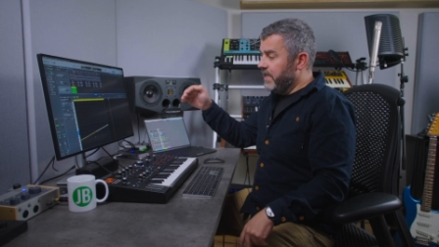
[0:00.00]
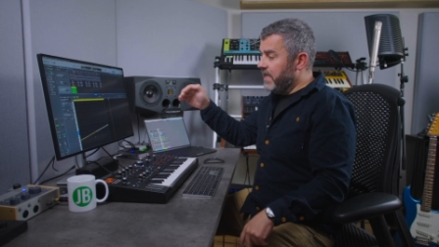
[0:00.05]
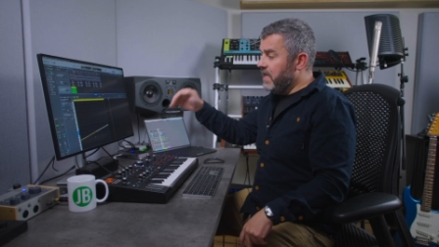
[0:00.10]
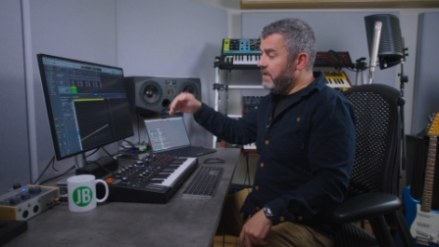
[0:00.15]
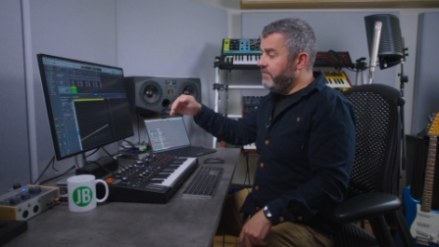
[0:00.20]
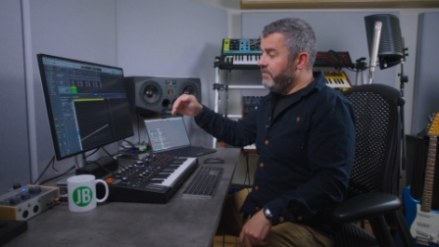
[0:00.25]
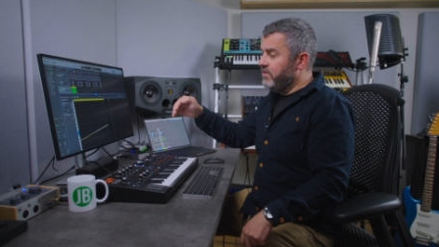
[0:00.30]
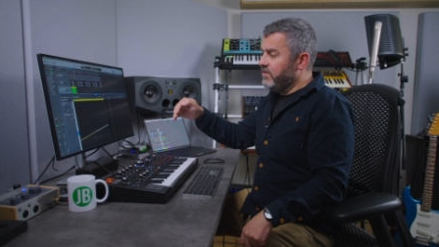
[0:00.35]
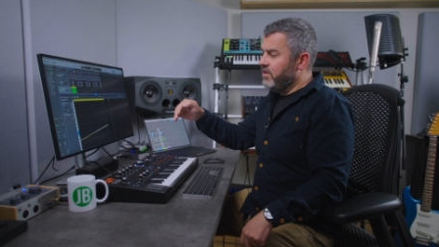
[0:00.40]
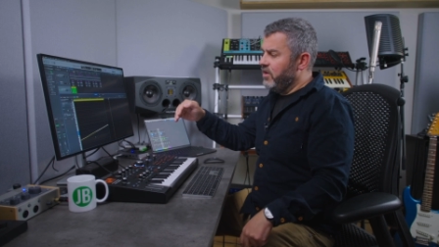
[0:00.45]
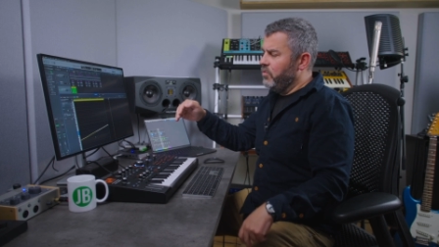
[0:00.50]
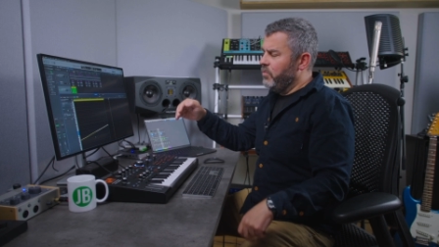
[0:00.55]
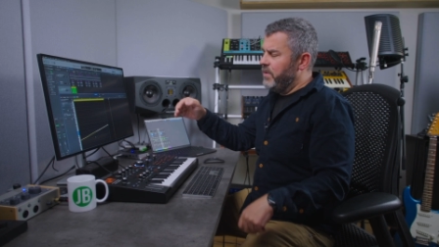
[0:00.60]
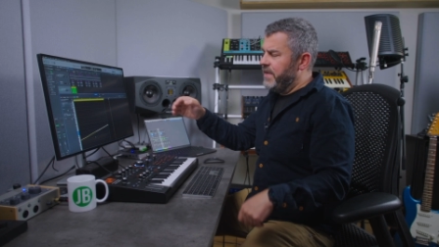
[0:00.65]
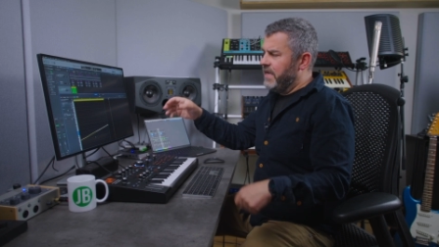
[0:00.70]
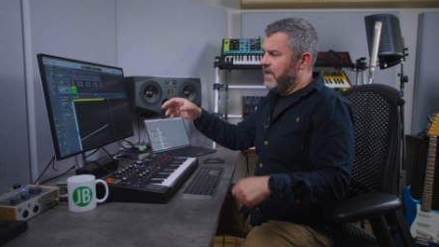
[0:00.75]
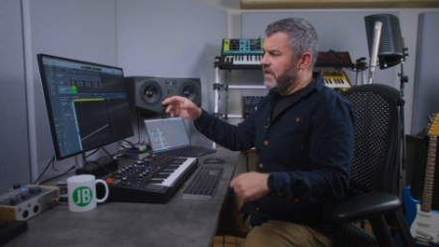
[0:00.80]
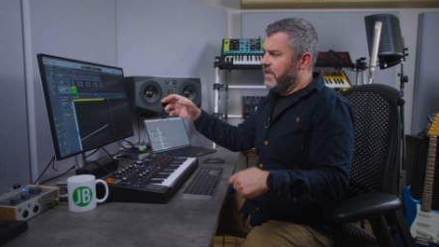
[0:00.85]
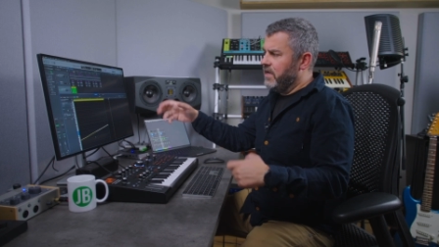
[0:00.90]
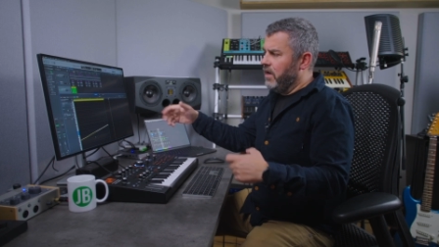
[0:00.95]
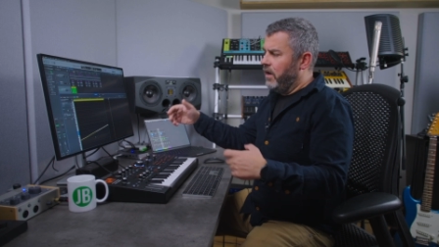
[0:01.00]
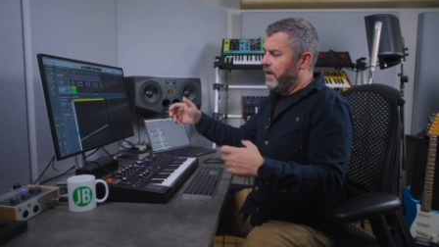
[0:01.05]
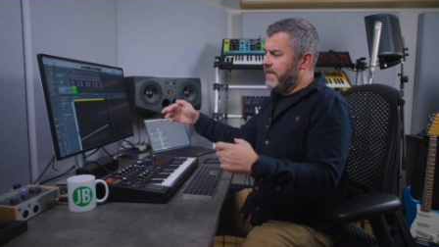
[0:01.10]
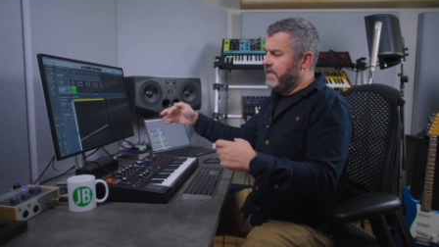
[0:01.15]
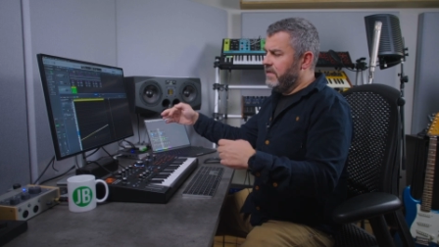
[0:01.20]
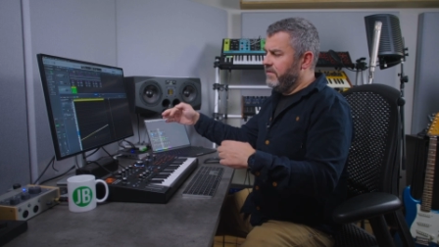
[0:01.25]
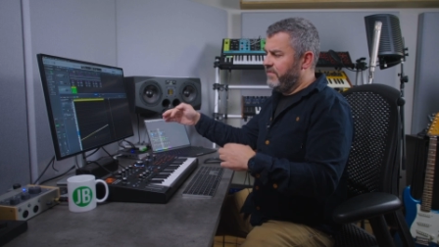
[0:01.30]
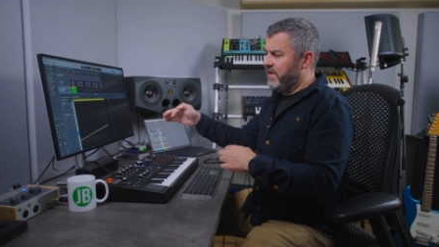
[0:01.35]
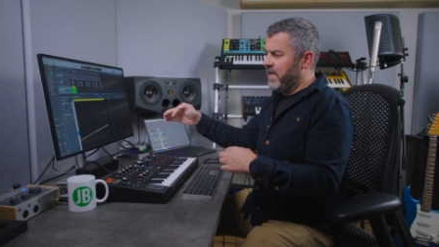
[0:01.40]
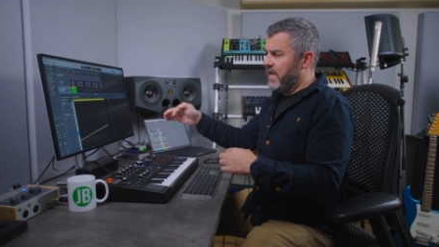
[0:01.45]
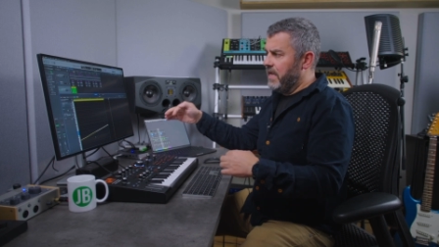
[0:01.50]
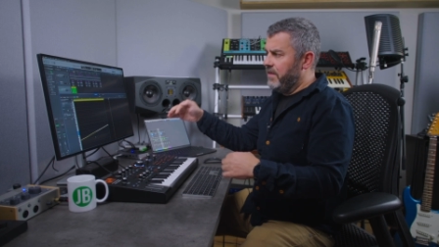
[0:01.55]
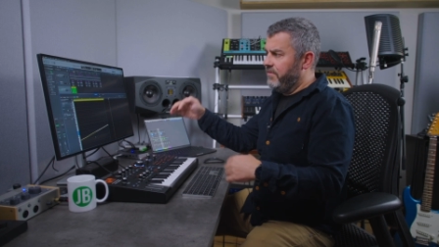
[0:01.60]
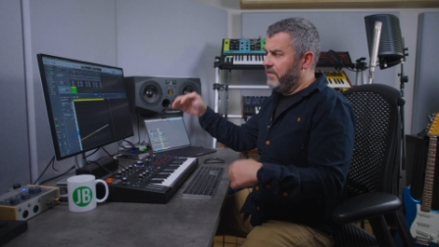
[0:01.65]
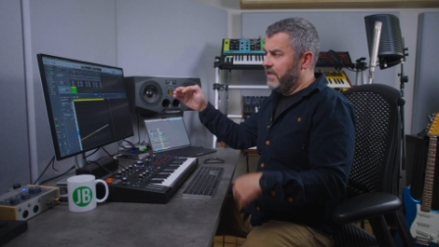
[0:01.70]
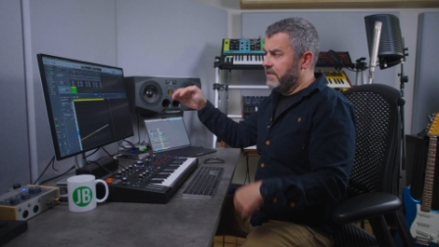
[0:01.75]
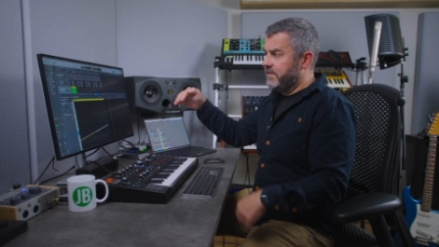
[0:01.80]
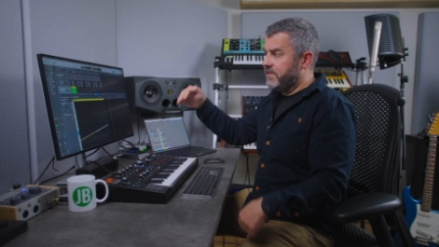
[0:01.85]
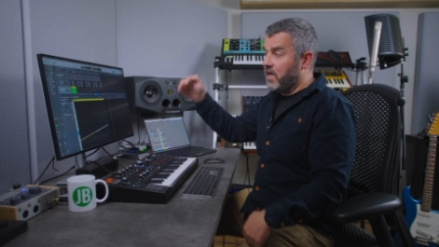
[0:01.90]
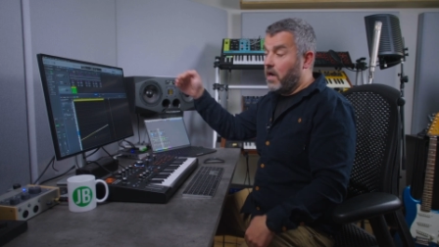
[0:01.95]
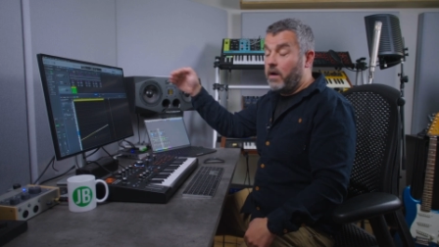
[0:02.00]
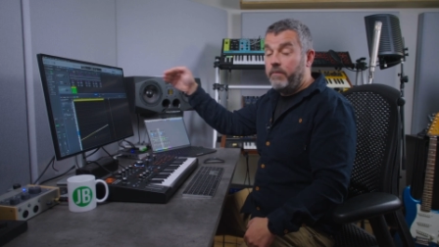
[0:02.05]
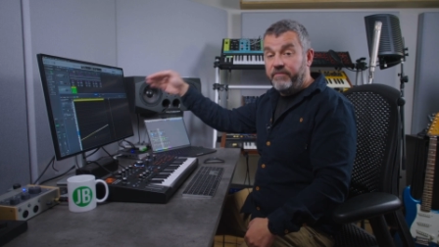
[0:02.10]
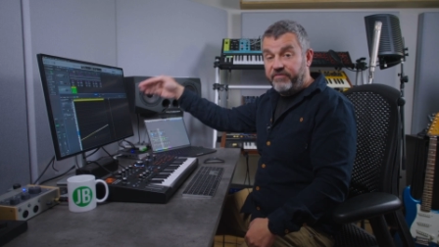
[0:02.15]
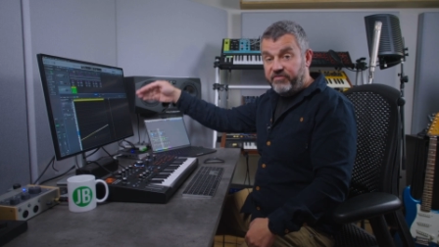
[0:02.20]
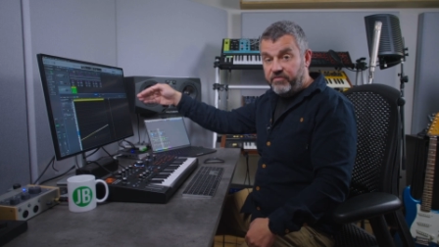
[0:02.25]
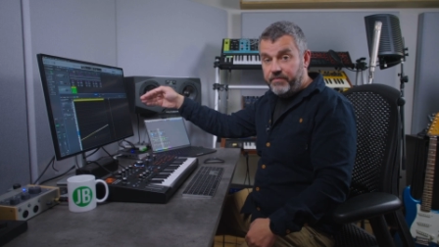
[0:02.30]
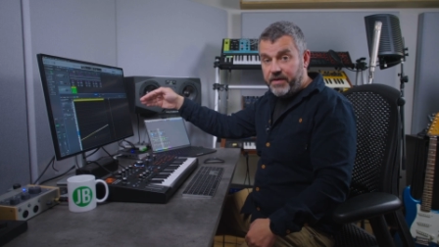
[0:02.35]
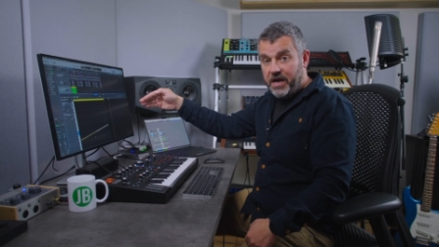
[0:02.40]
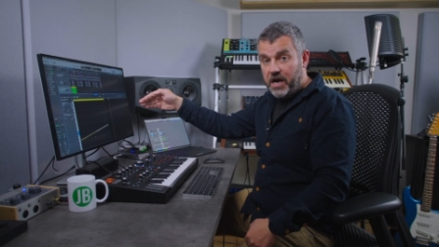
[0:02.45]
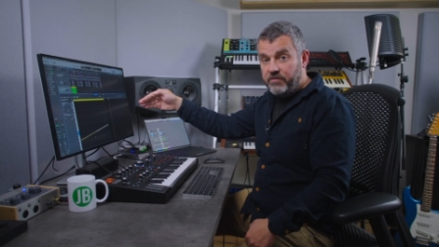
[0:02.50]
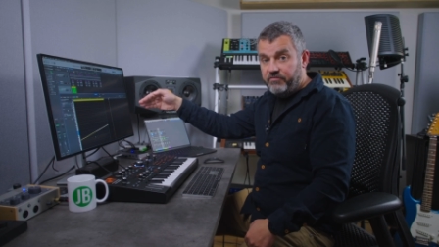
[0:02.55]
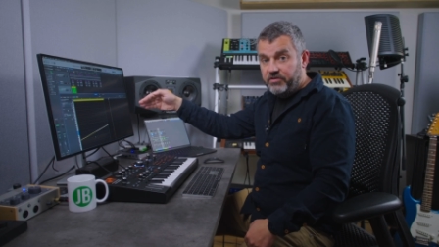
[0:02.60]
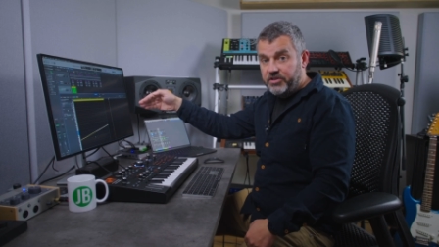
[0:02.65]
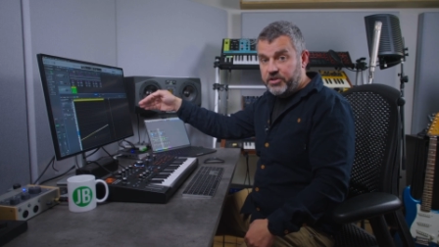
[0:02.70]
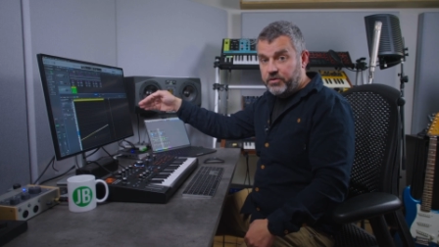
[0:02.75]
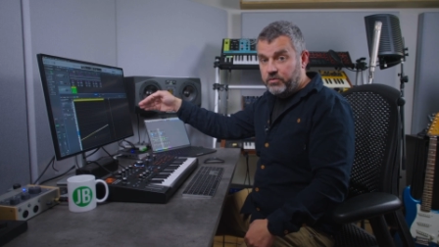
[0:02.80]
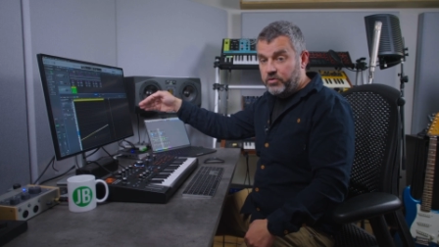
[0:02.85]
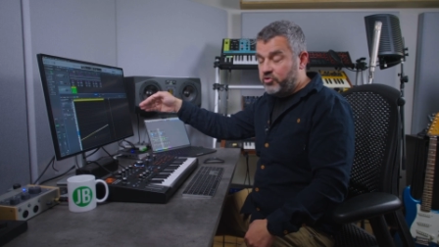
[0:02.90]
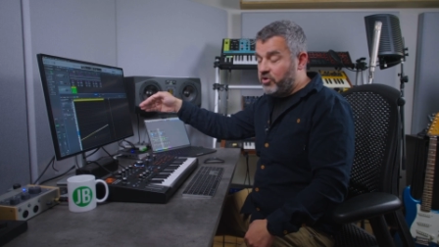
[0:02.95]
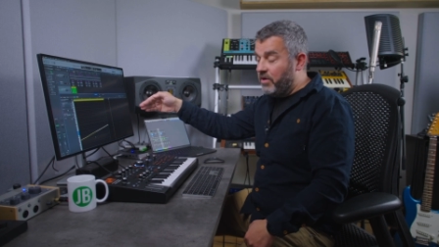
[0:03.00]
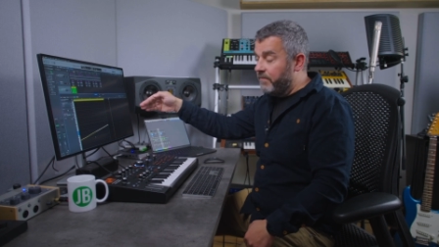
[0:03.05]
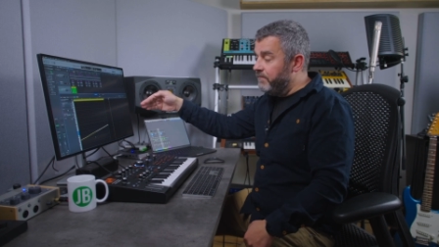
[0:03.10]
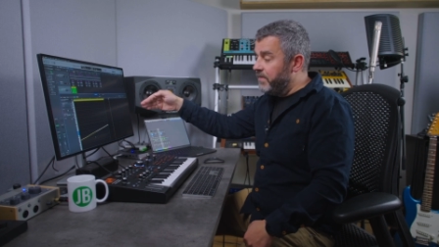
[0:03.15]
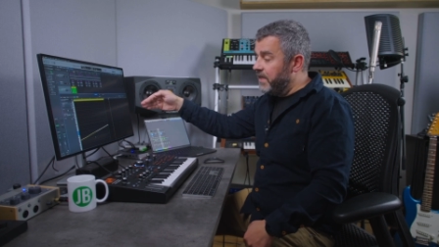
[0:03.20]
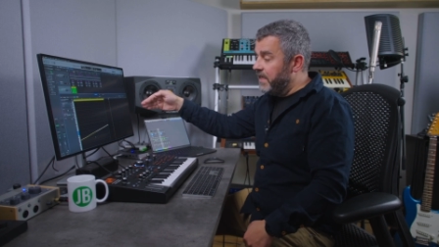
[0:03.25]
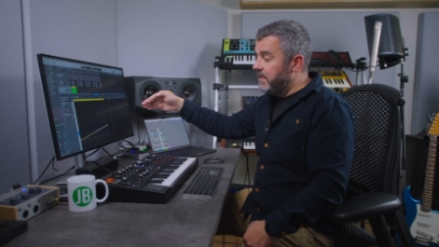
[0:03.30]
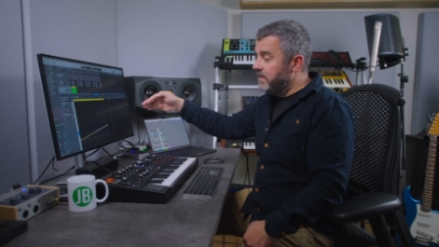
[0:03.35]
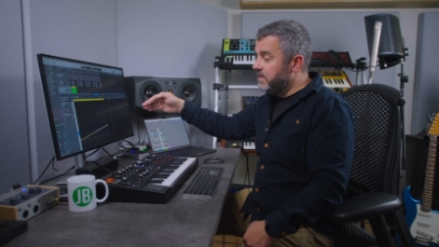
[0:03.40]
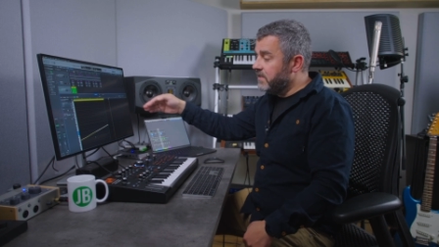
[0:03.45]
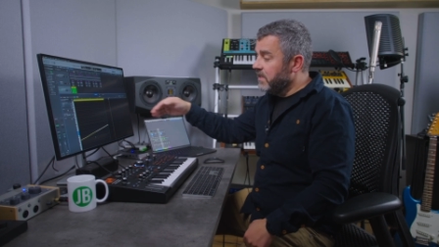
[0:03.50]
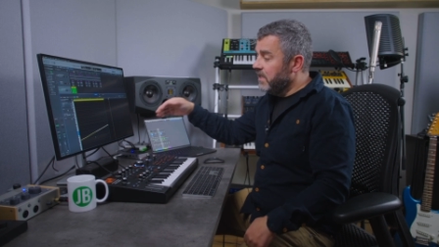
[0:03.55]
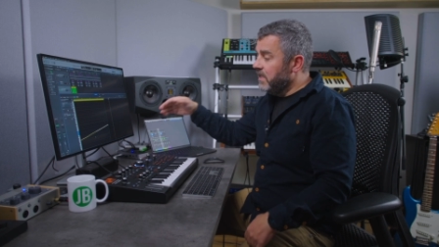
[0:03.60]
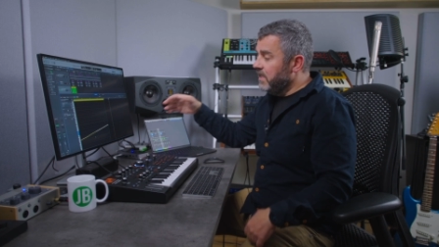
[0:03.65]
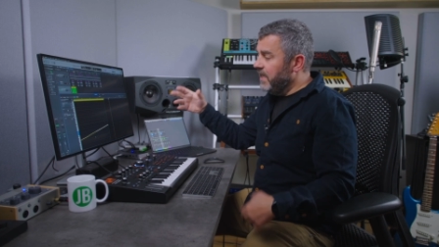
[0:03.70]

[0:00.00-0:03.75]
even though we can kind of hear that it's come from that original drum beat,